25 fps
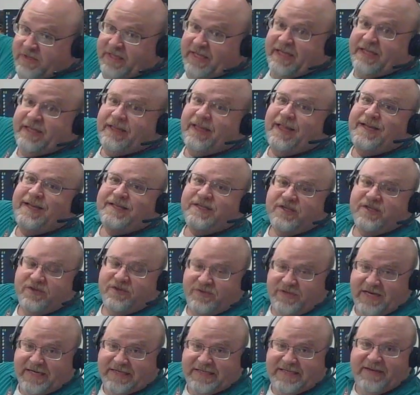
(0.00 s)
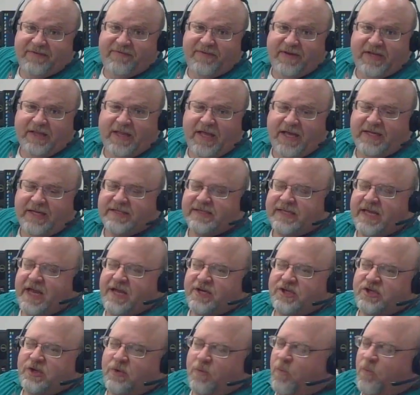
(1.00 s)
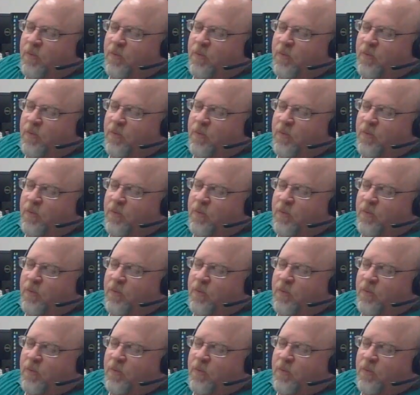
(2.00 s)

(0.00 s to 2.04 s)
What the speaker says: link lights, those activity lights as you're